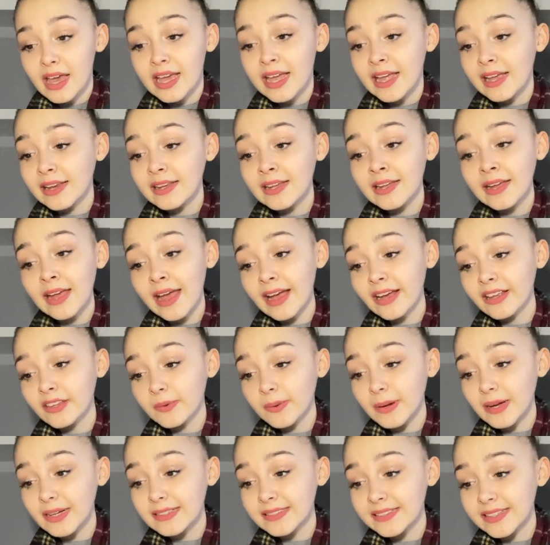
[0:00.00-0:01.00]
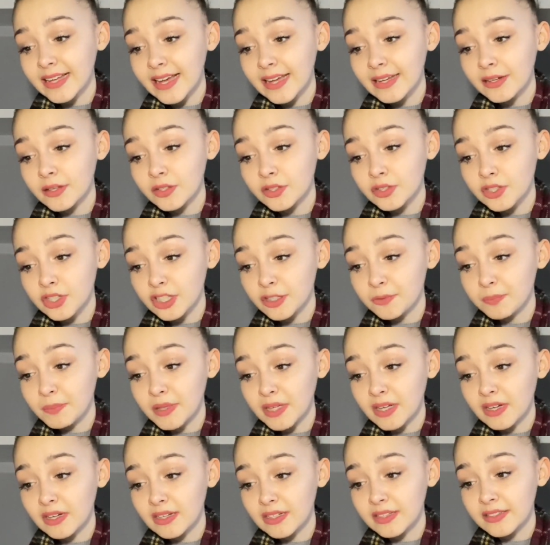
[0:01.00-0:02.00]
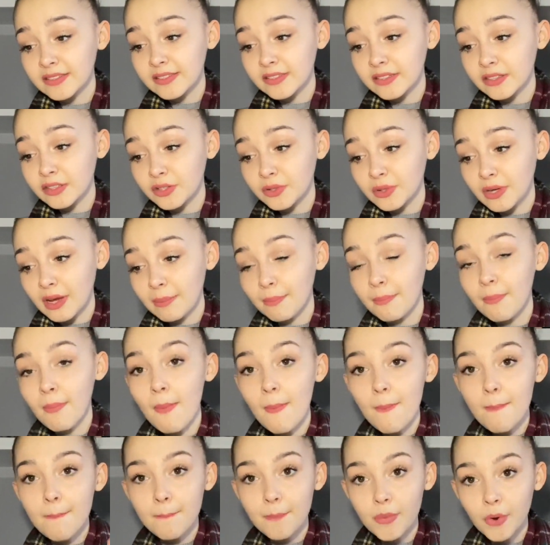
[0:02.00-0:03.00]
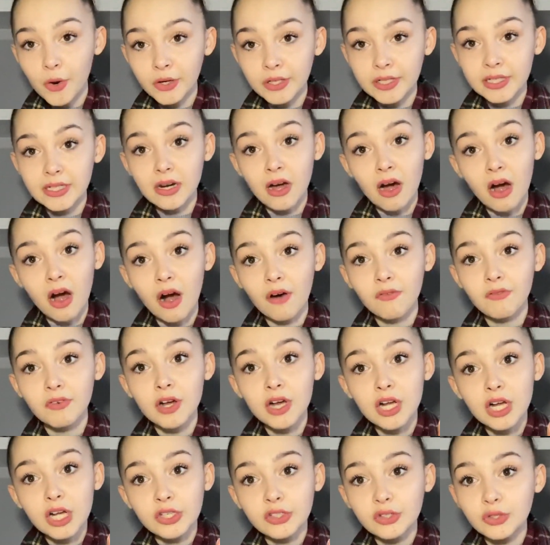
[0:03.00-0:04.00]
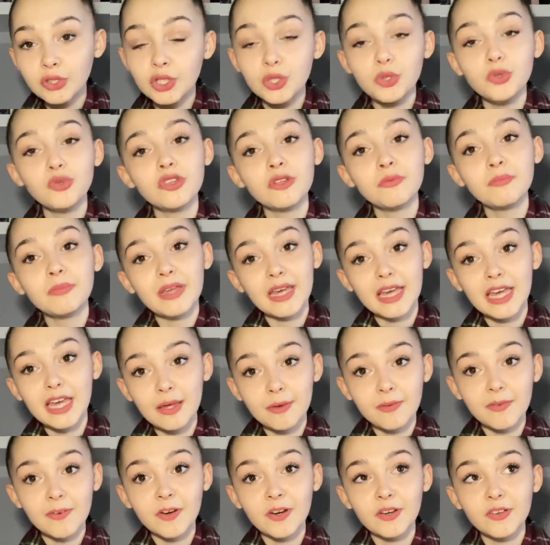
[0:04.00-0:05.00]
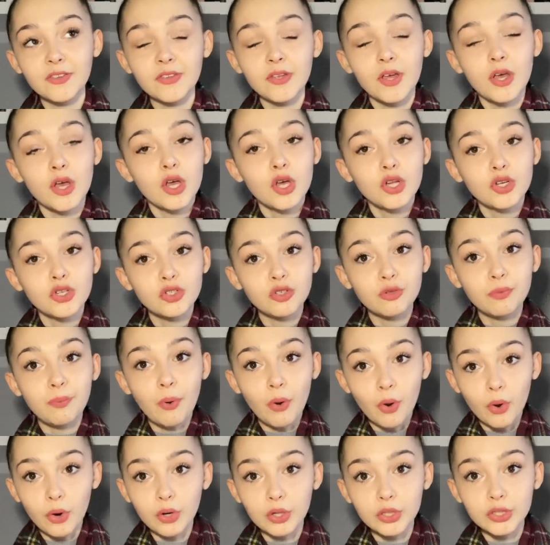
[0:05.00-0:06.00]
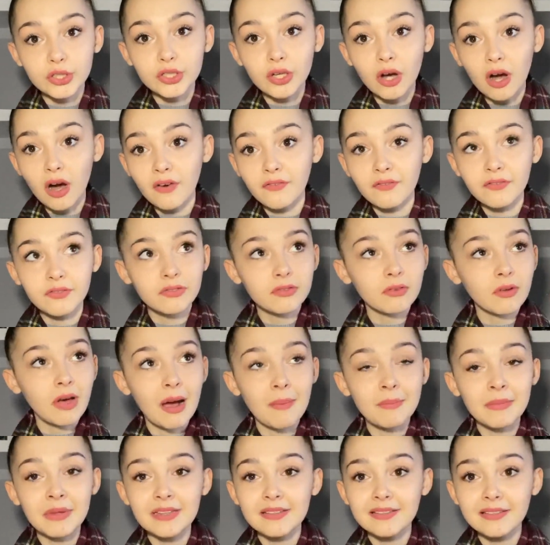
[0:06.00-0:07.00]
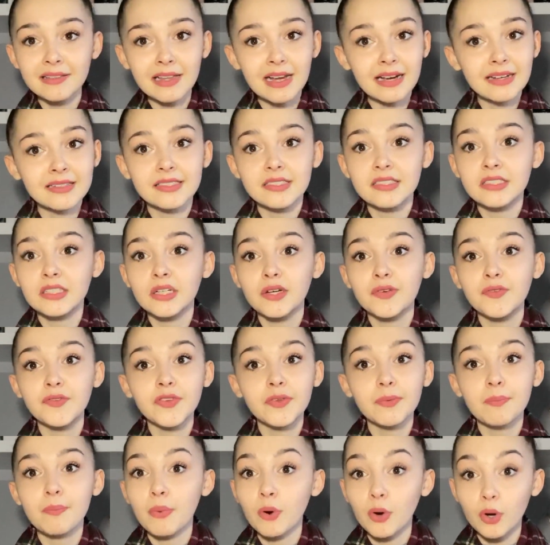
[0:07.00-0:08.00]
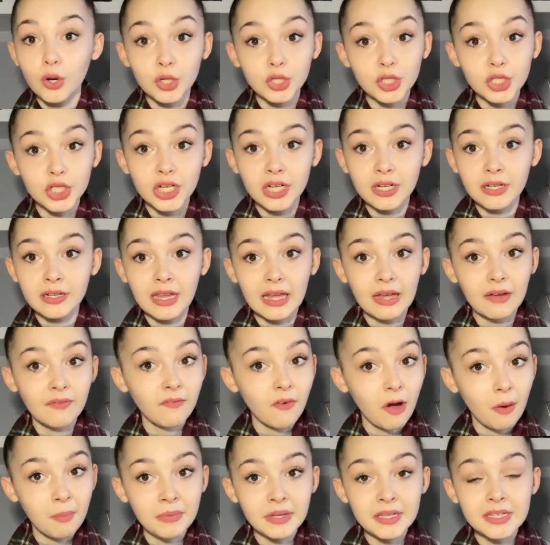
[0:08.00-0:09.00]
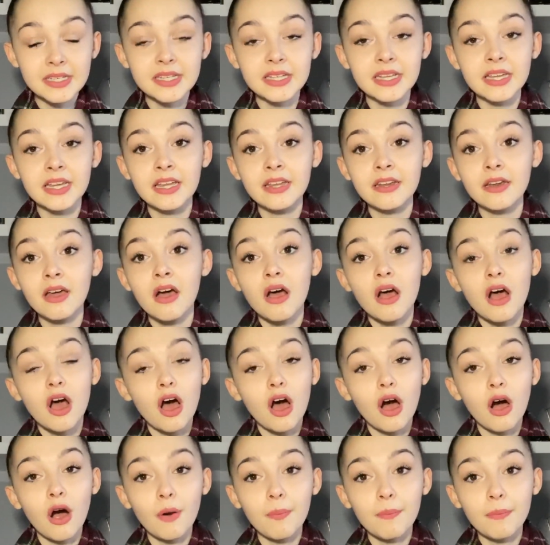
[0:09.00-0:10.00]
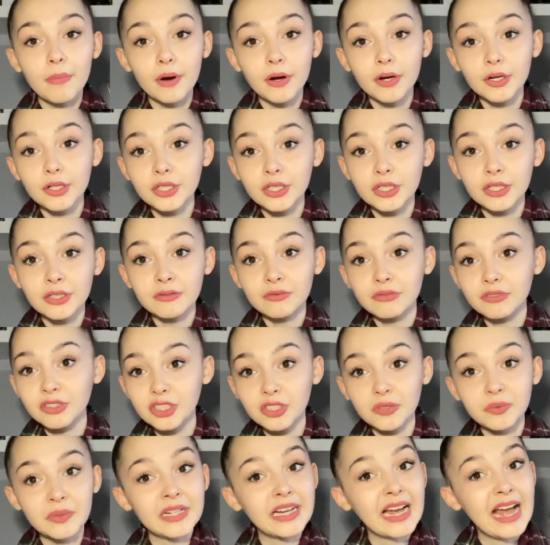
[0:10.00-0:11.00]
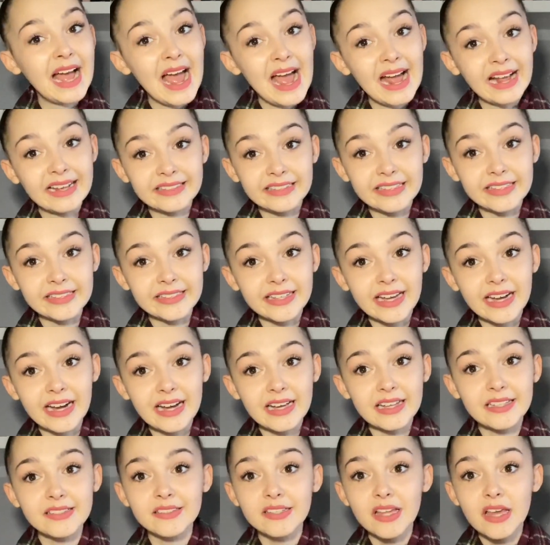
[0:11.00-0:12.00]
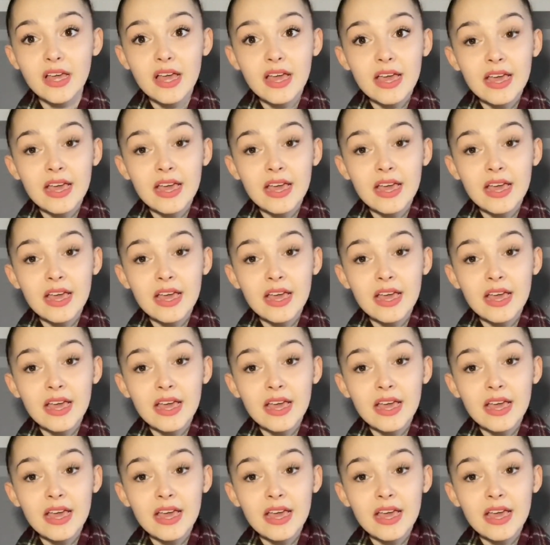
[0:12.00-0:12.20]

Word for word: Eating XYZ just because you can burn it off. So using behaviors to purge off. So that means laxatives, purging like vomiting or purging doing exercise.